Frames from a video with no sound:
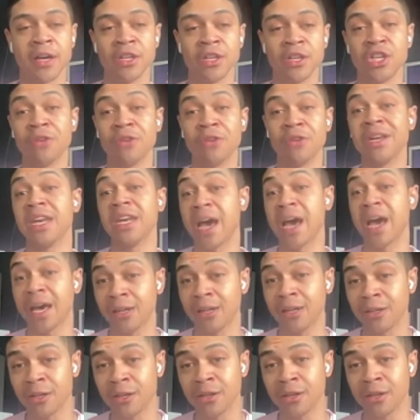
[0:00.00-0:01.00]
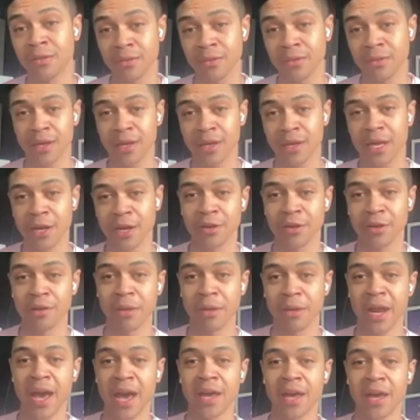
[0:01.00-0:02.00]
Jerry Nadler here in
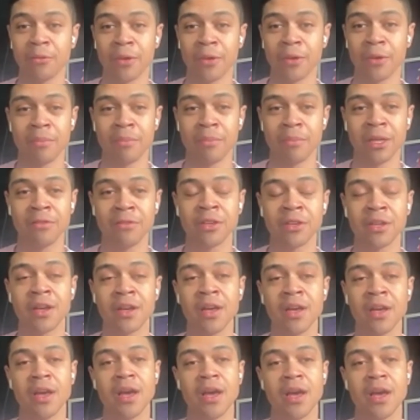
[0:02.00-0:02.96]
Manhattan, where I'm living.